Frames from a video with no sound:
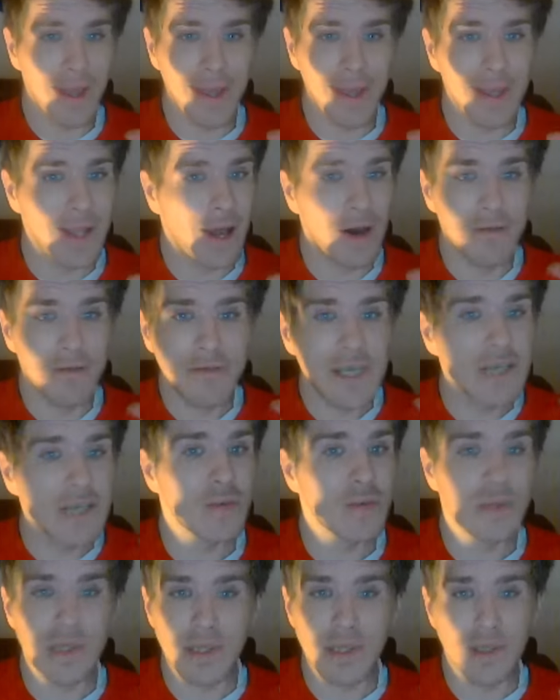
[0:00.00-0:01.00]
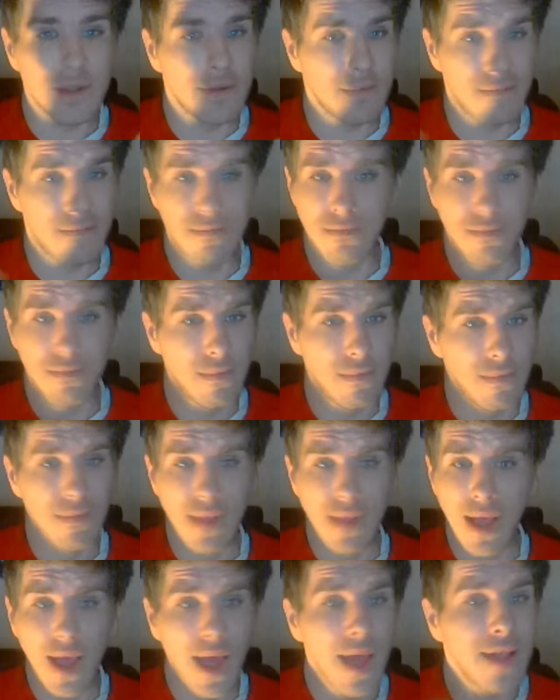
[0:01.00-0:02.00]
You know, this was
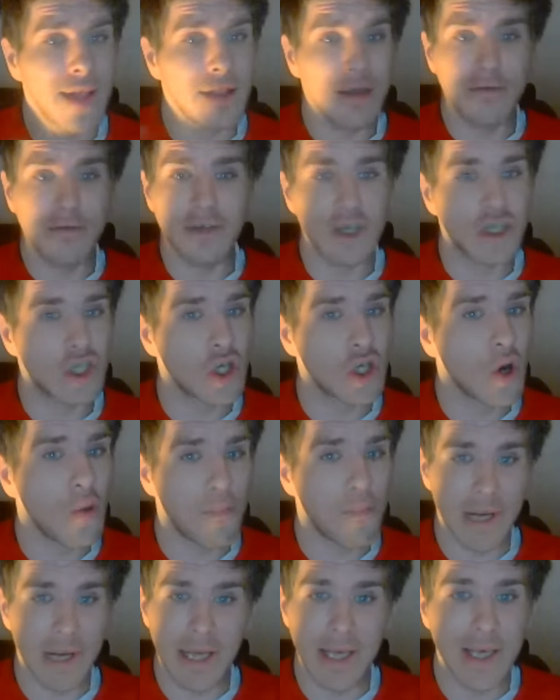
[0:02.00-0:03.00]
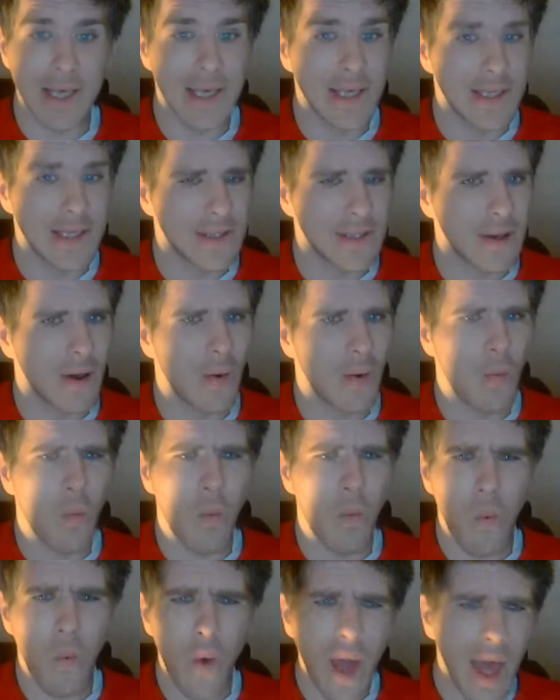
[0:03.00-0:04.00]
any of the top leagues.
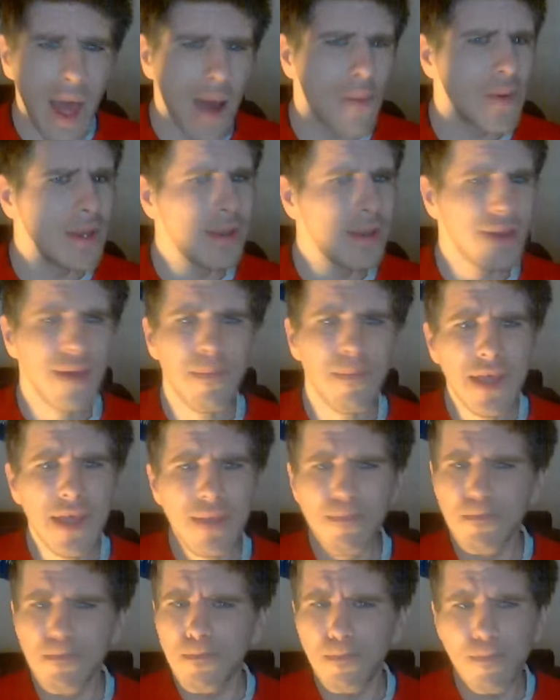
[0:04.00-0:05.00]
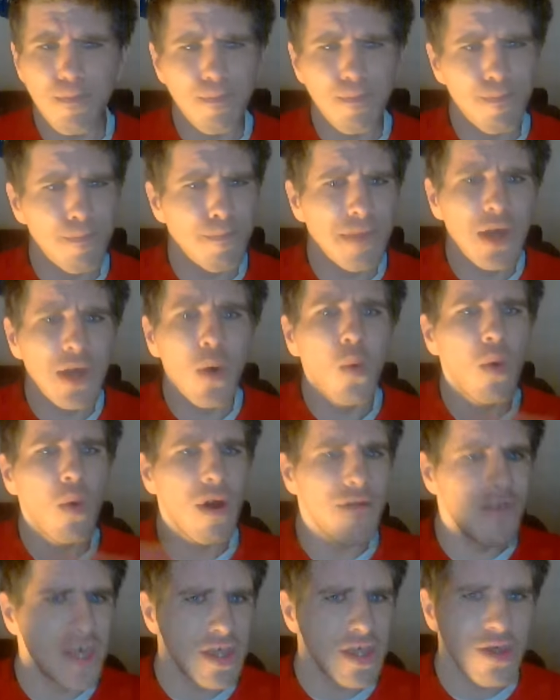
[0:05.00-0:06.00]
Wow, it'd be all
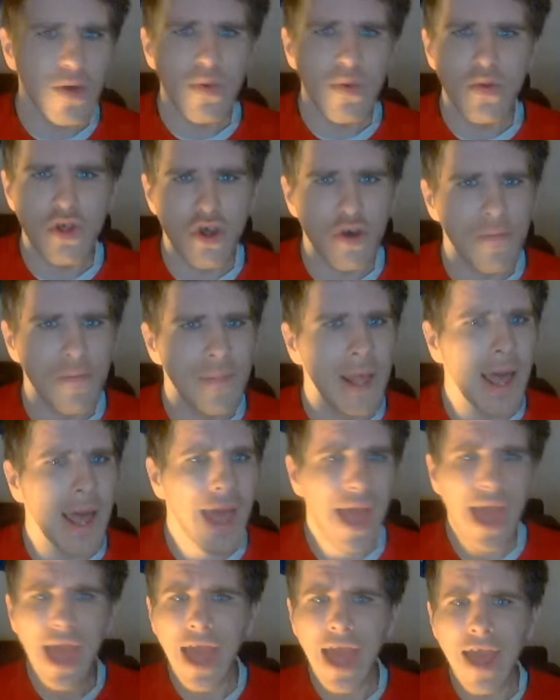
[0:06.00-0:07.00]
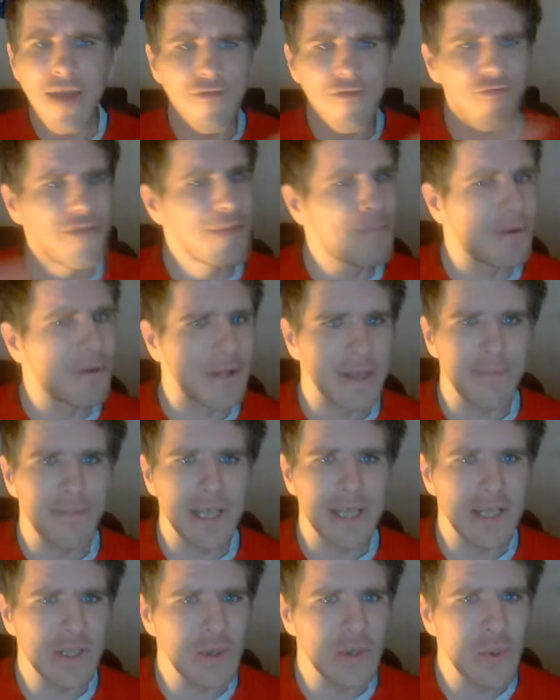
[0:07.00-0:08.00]
over YouTube now. Everybody
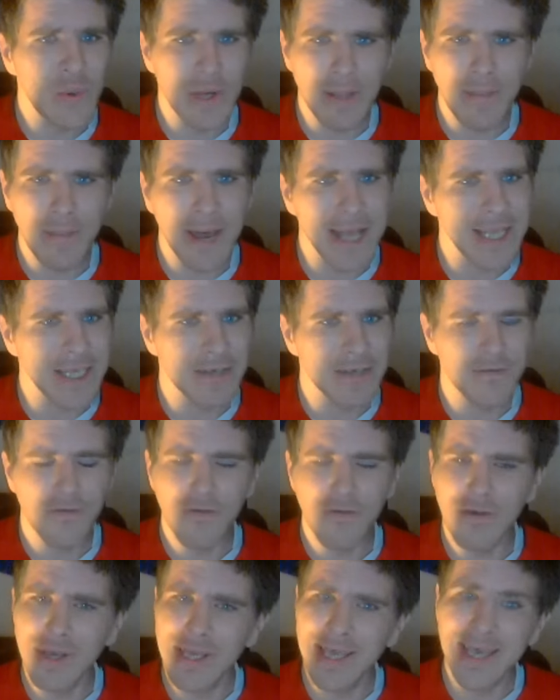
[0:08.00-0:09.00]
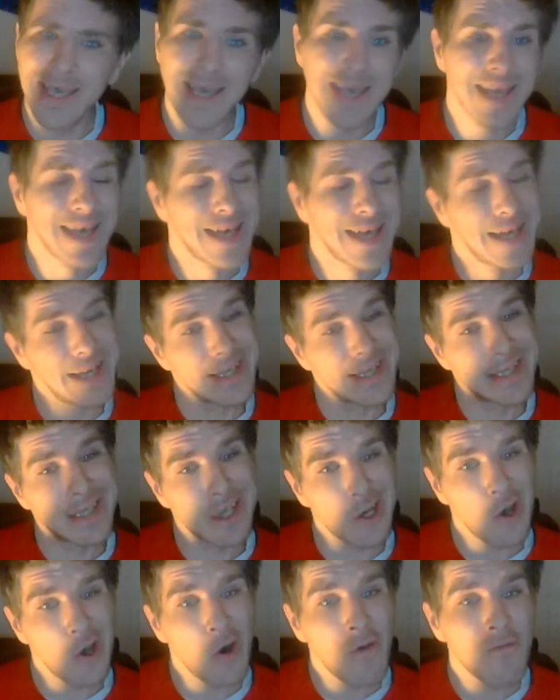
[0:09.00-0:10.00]
be talking about this free kick. It's
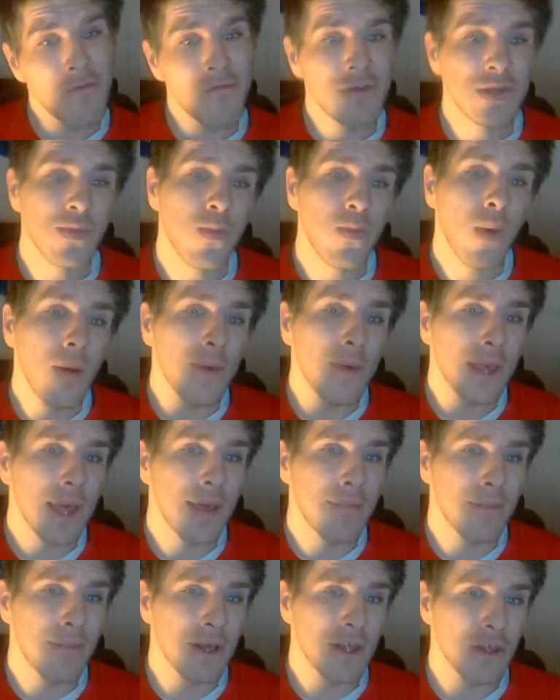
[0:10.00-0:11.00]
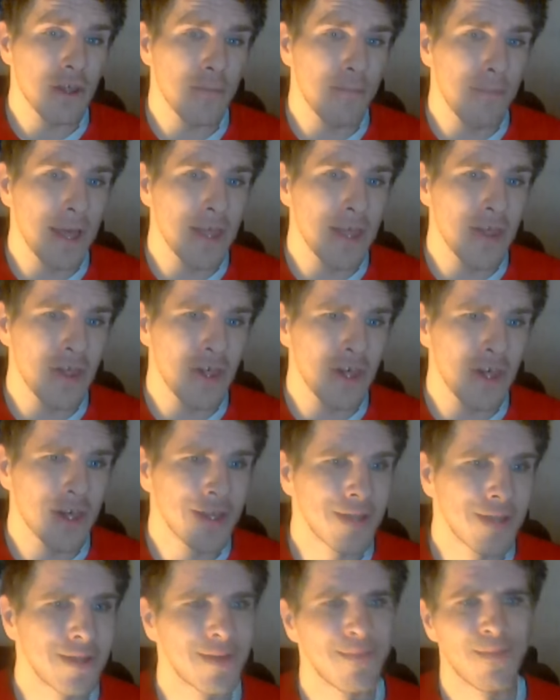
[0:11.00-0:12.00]
the conference, won't get much
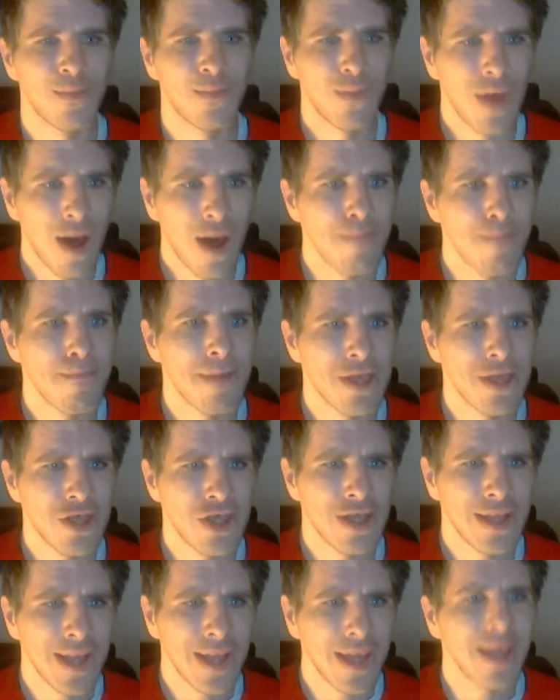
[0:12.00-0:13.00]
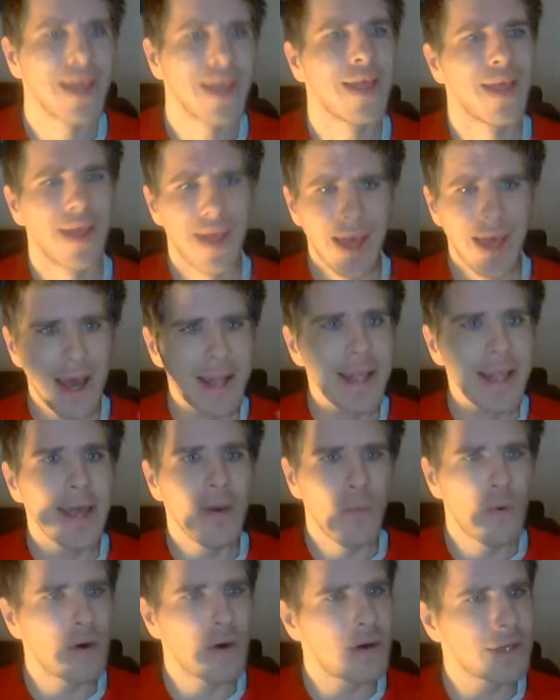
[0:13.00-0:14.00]
mention. I'm mentioning it. And
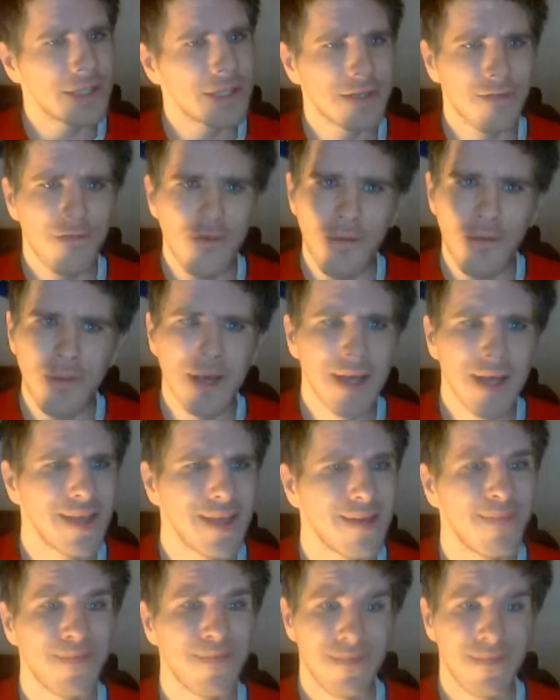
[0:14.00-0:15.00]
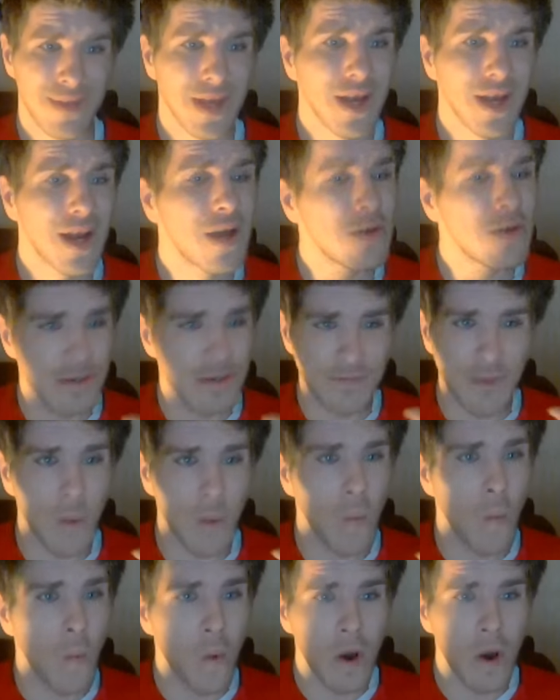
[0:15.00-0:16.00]
it was, for me, close off the
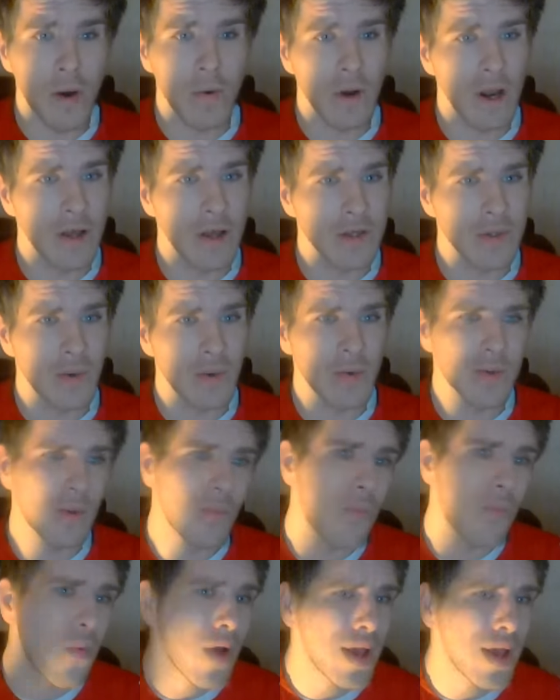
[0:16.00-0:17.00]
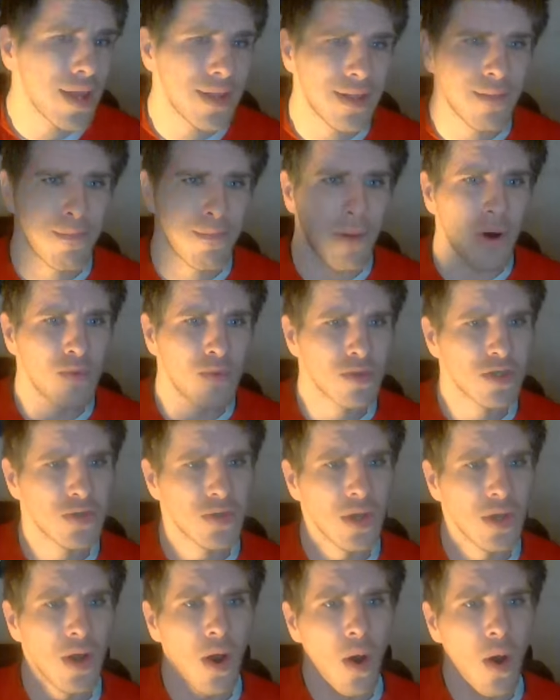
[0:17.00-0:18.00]
world-class goal. The way the ball
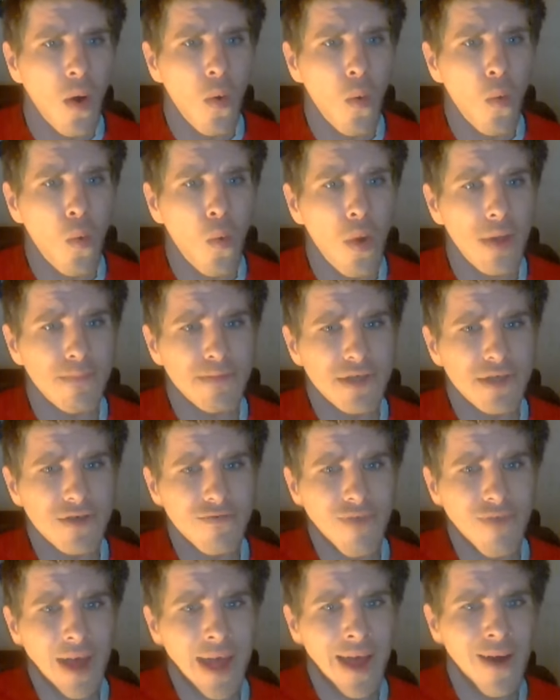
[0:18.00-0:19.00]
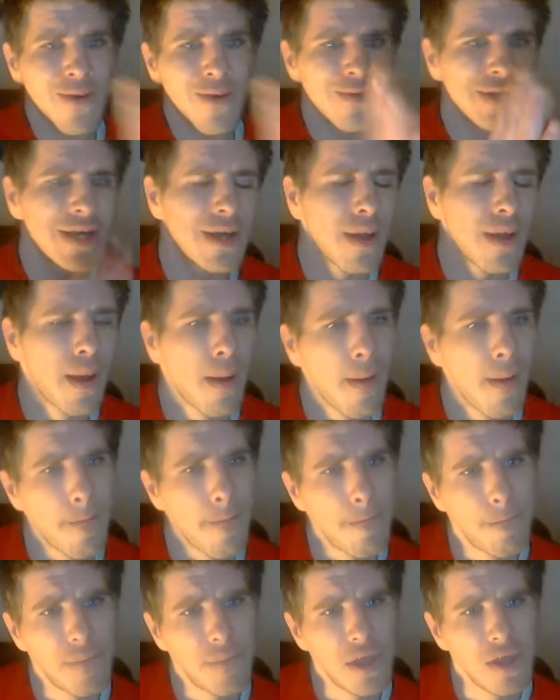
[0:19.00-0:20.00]
just whips around,
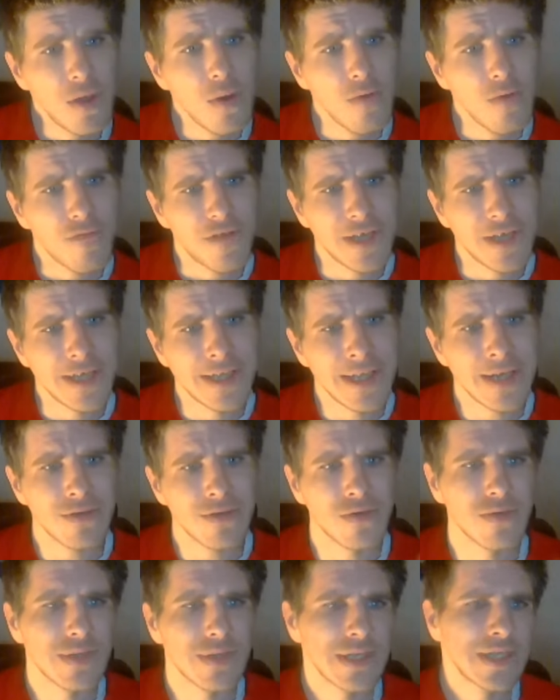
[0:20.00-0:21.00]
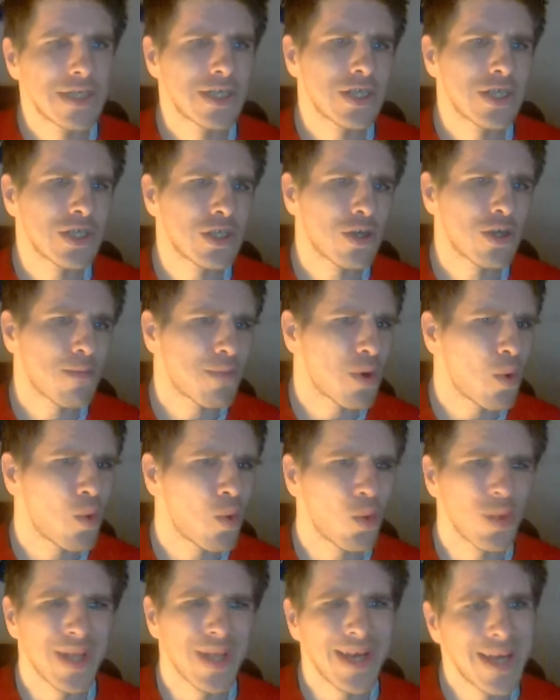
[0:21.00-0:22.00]
beautifully nestles into the top
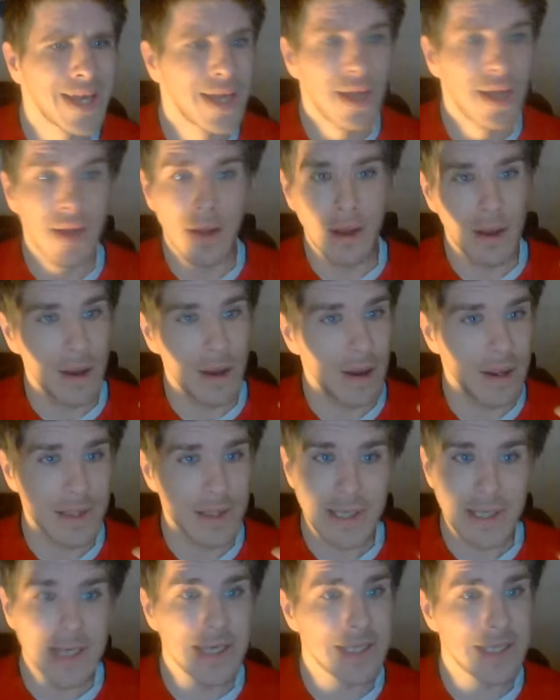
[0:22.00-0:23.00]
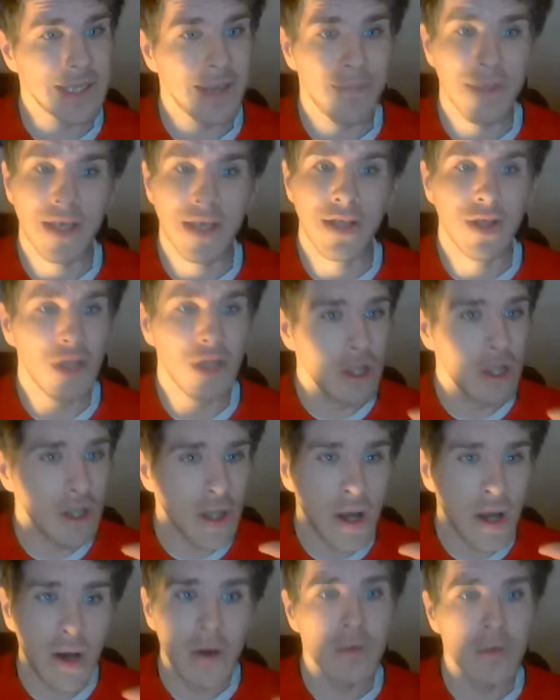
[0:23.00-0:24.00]
corner. Tell you something,
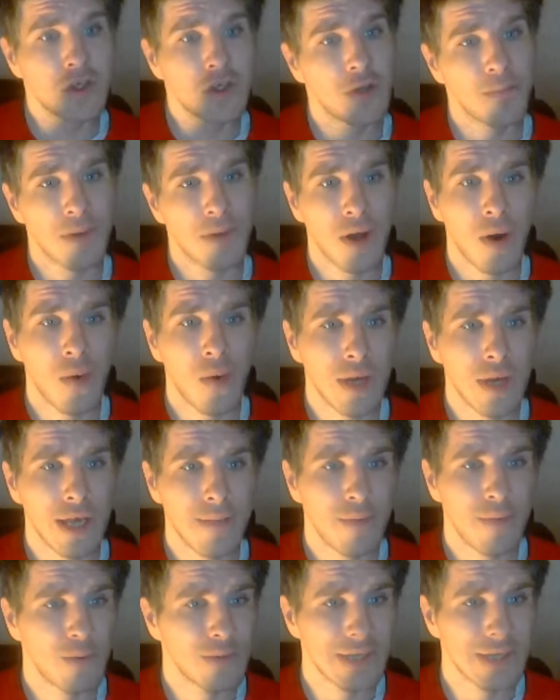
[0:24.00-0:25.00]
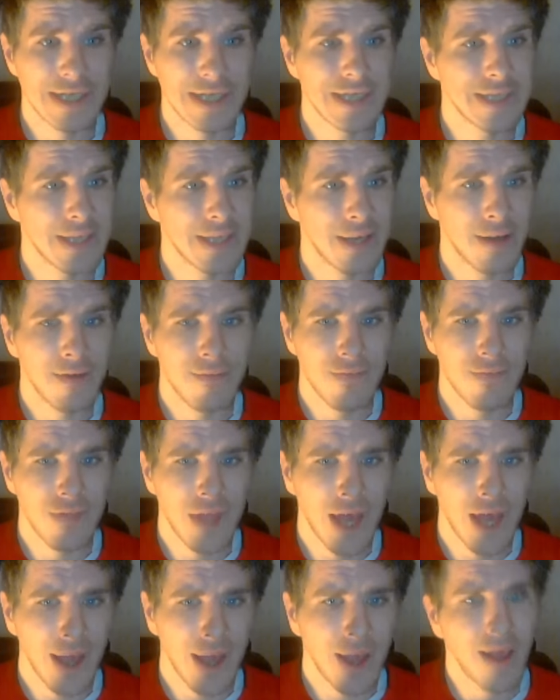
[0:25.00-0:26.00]
no top goalkeeper would have saved
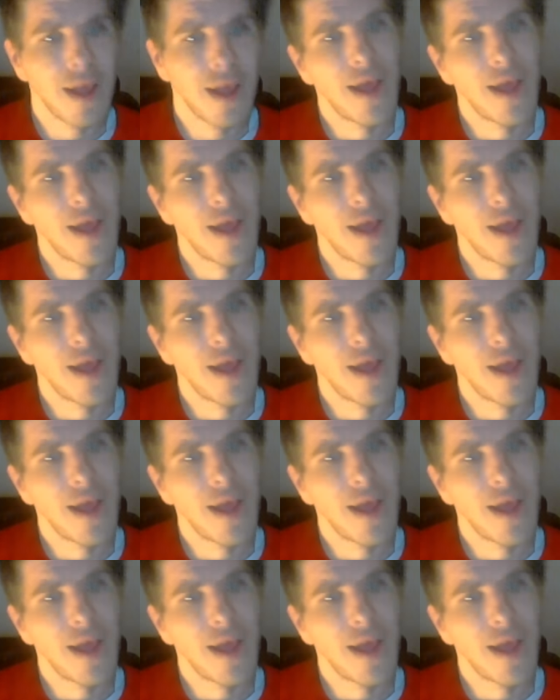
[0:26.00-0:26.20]
that.